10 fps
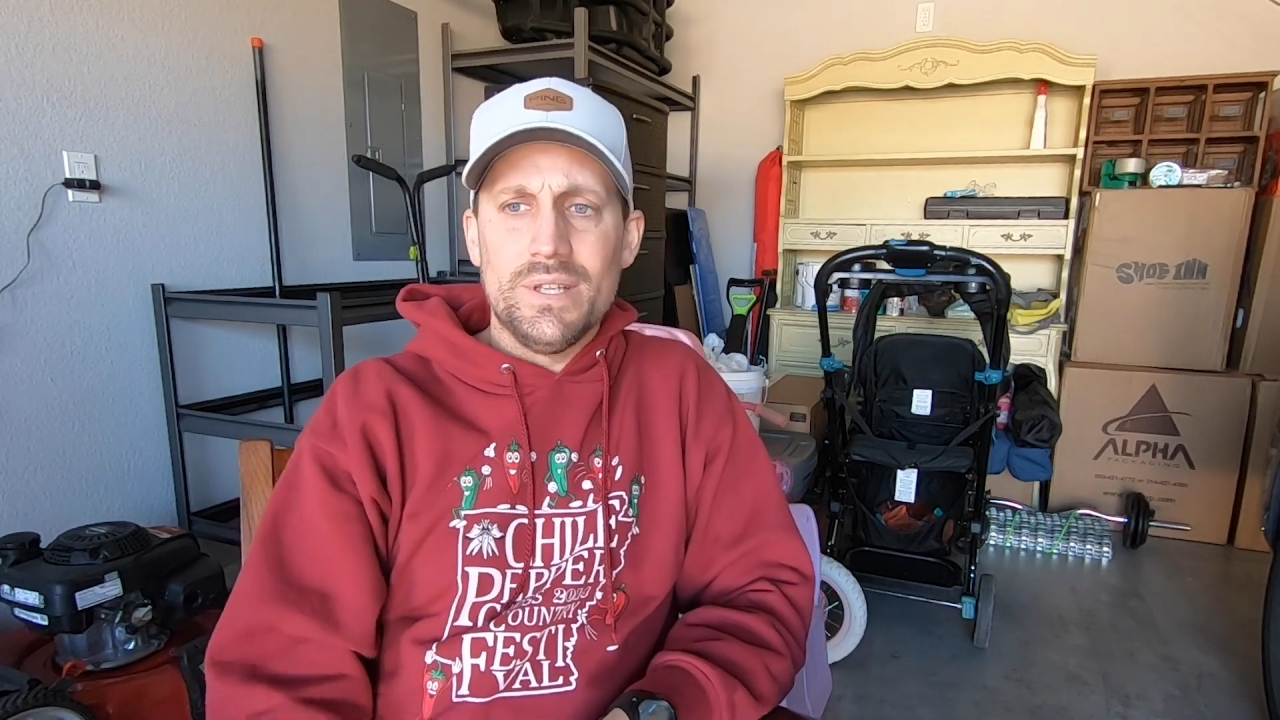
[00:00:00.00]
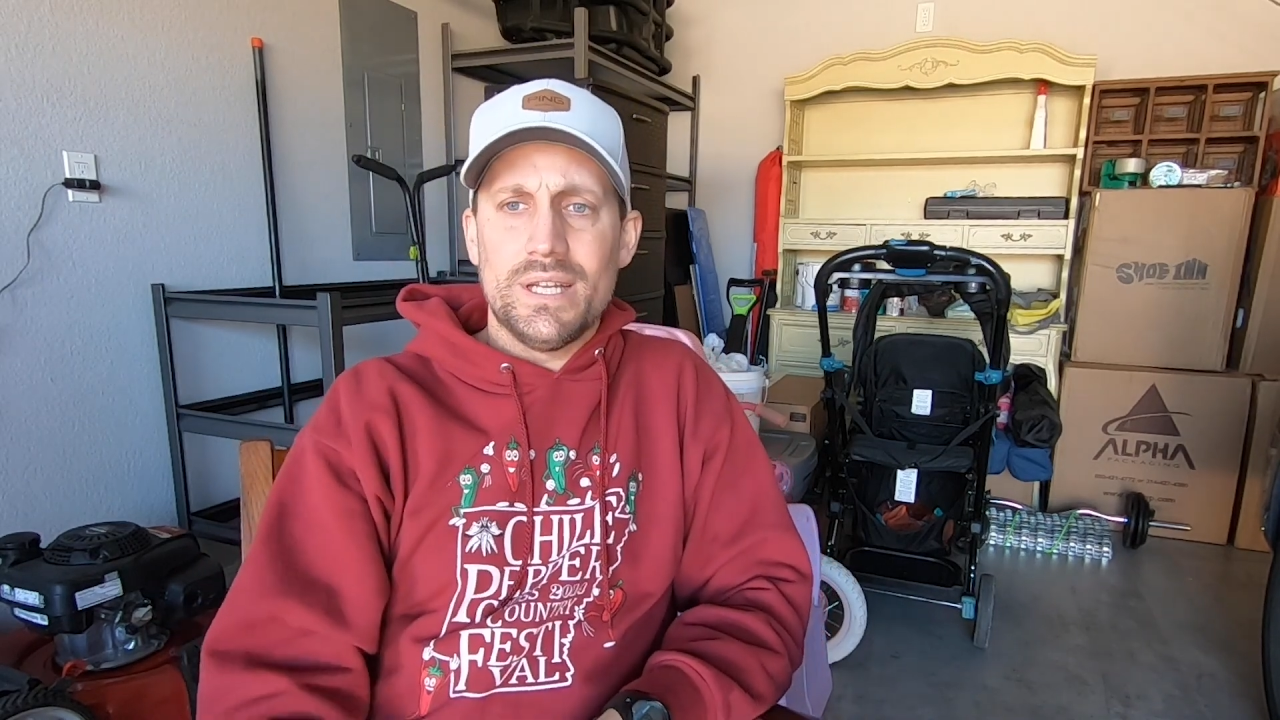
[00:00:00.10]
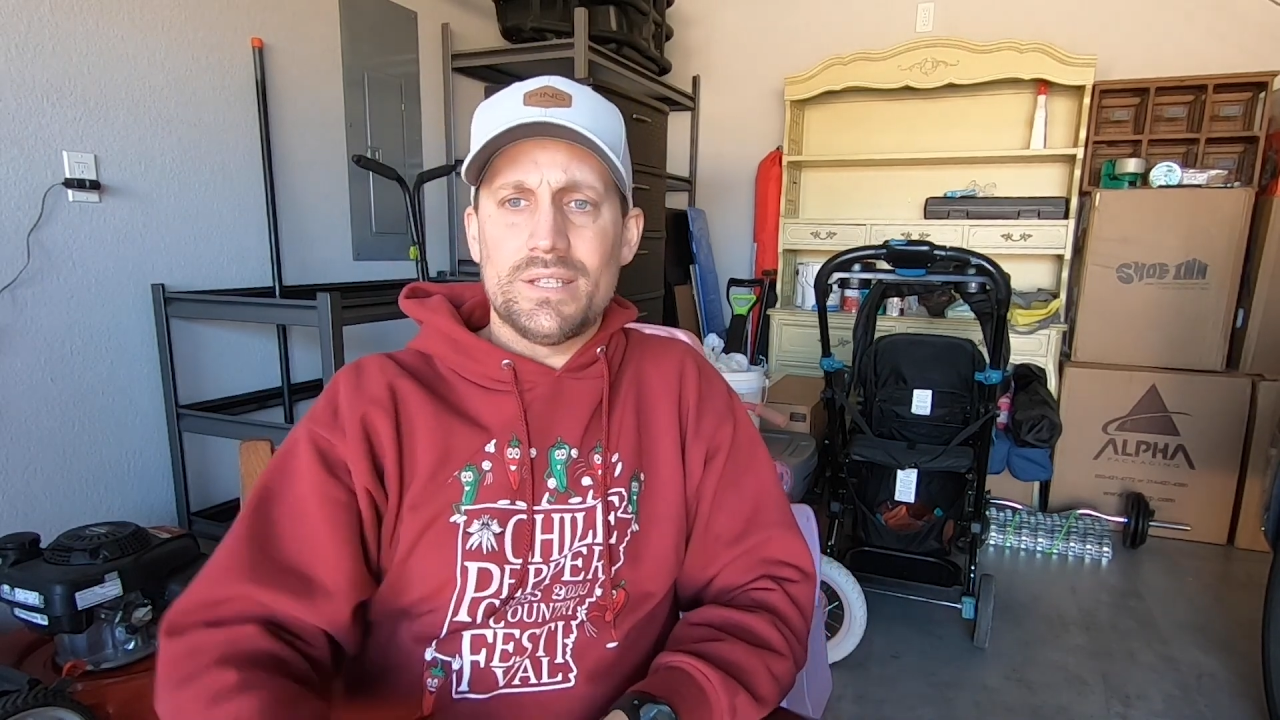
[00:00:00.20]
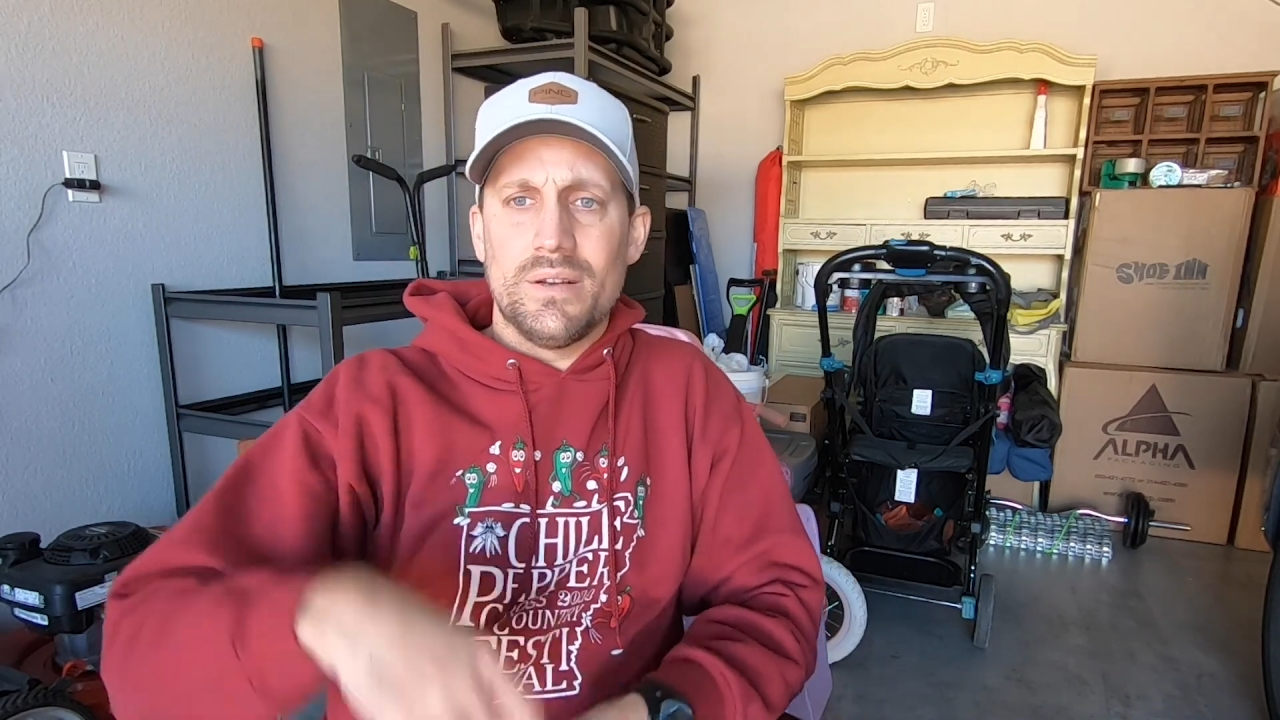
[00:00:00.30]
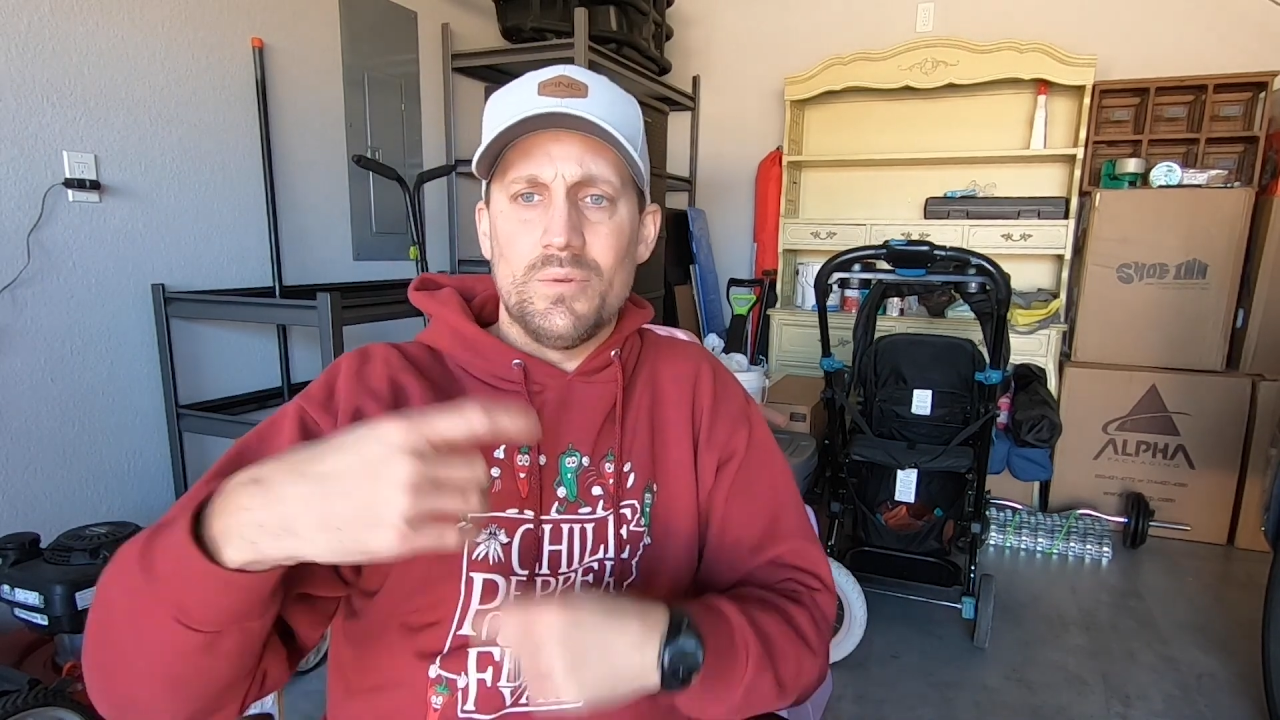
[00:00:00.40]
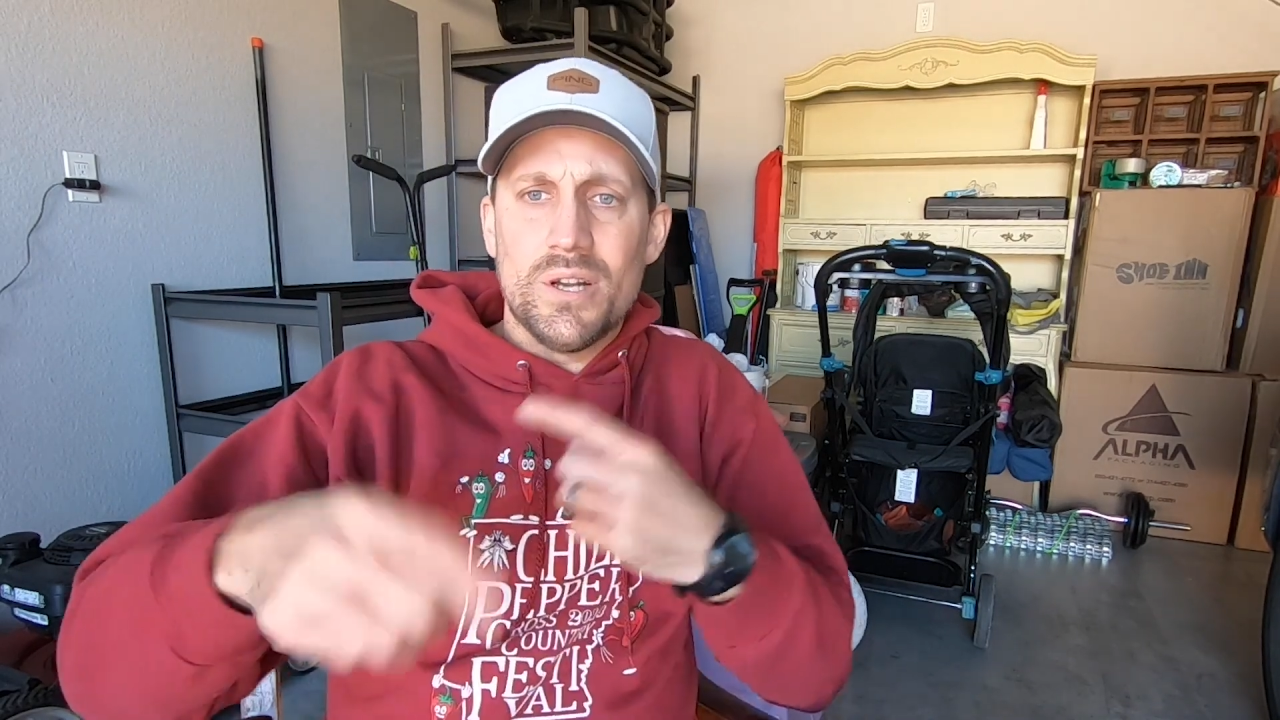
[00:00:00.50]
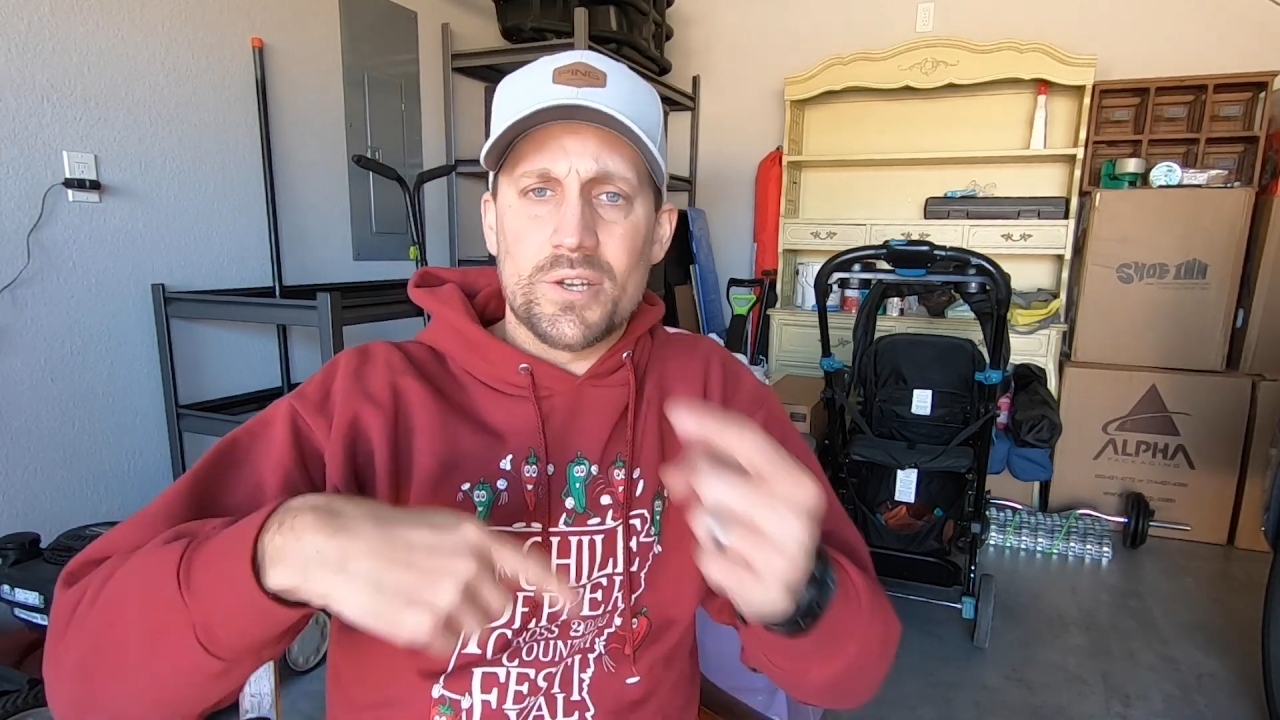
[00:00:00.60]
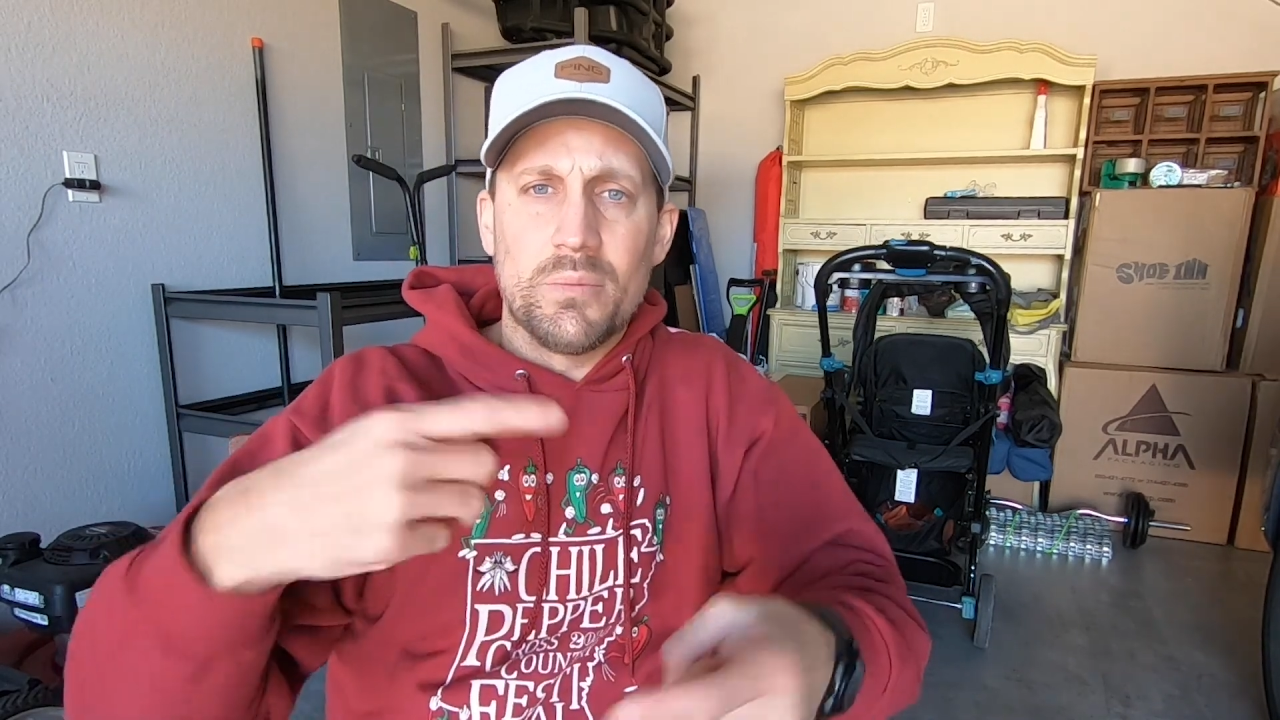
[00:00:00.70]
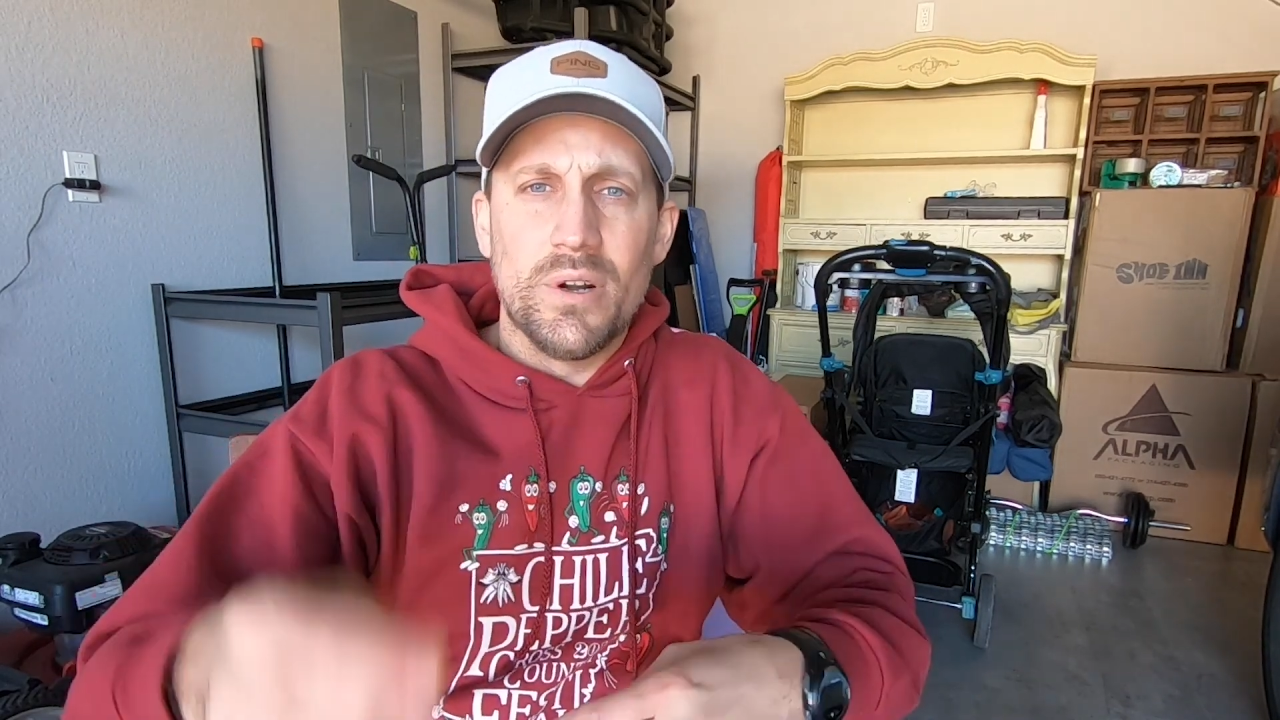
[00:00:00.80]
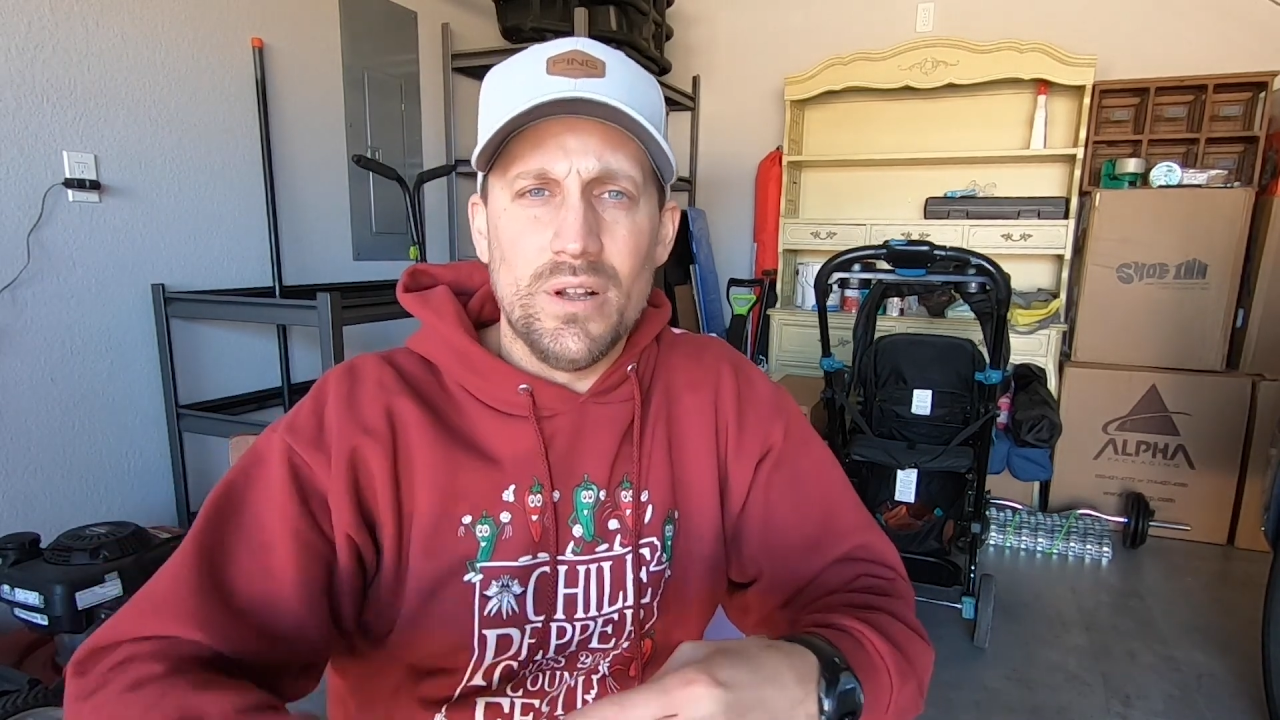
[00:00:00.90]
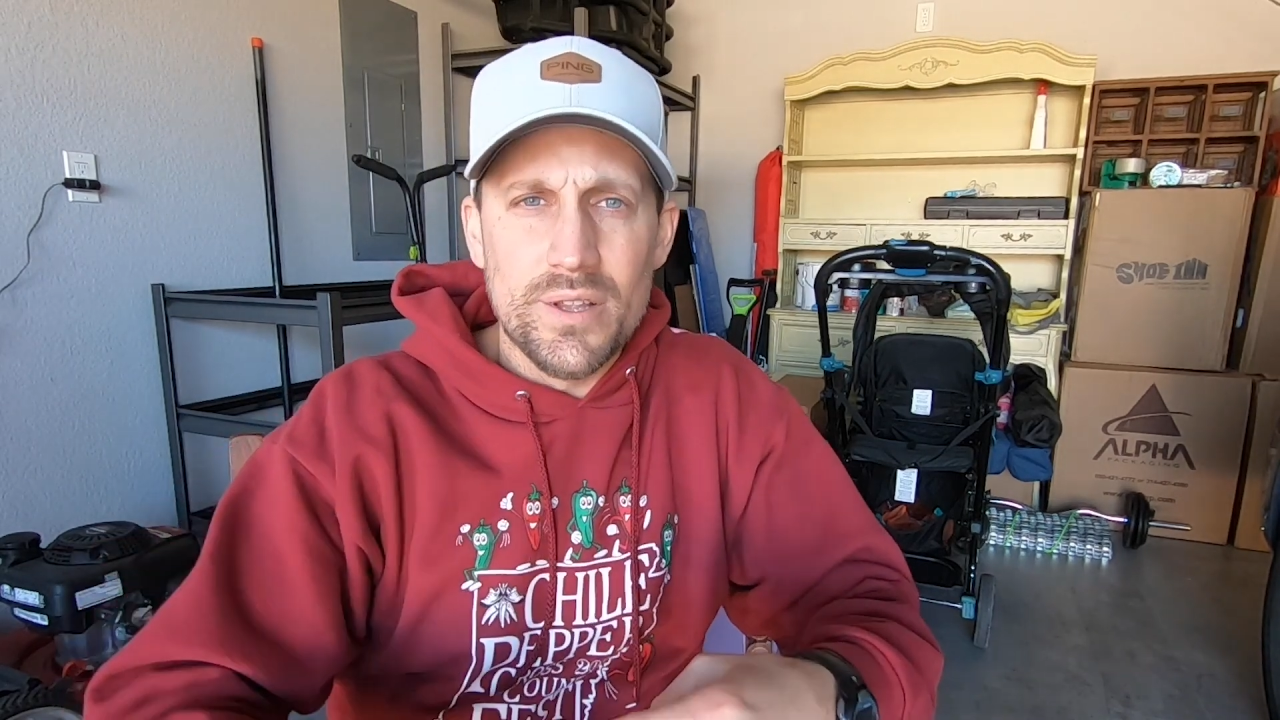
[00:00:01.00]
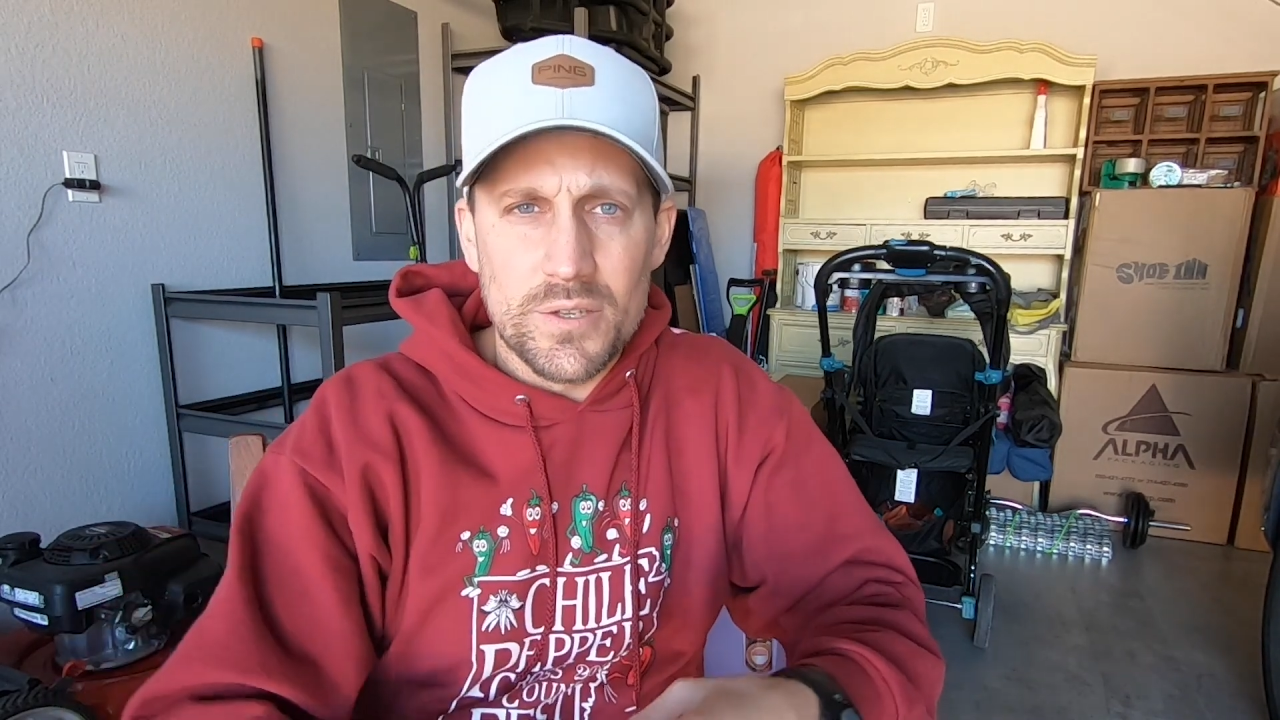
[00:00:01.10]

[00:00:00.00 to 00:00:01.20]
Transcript: And then I started watching them roll